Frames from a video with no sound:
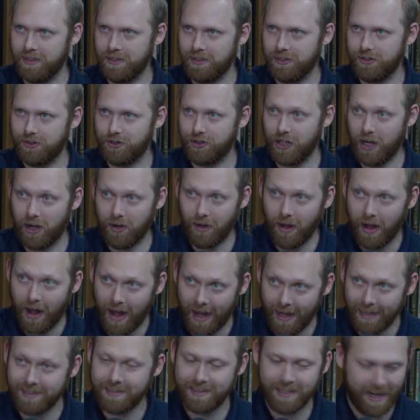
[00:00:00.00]
Shall
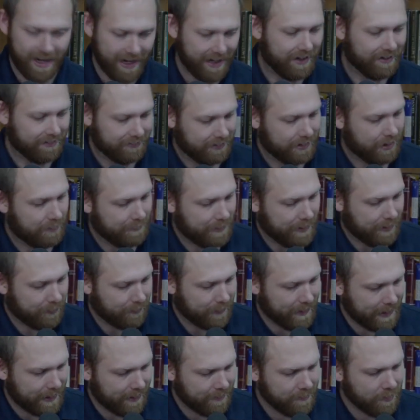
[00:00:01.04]
I say, and let me
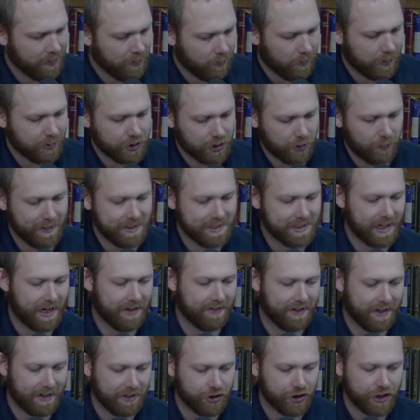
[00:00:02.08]
read it, what shall we say
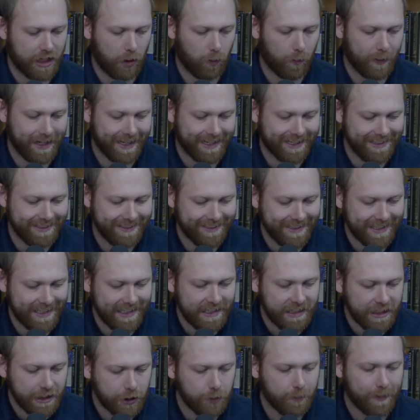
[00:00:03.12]
then? Shall we
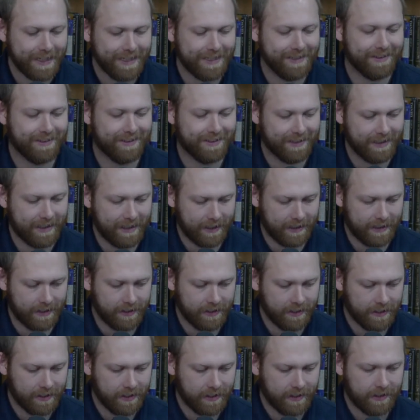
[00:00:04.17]
continue in sin
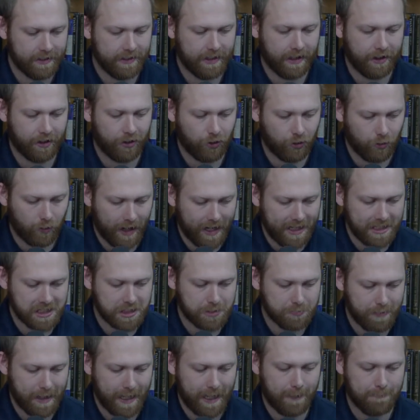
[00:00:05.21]
that grace
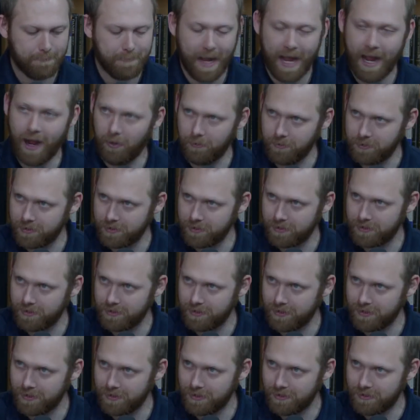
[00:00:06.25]
may abound?
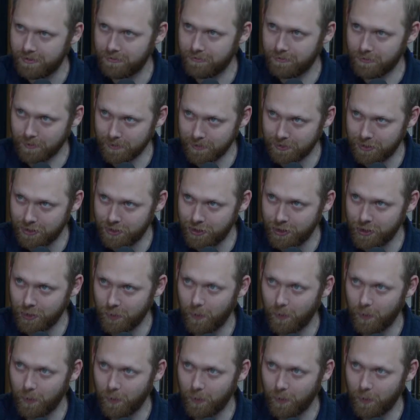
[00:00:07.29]
Verse 2,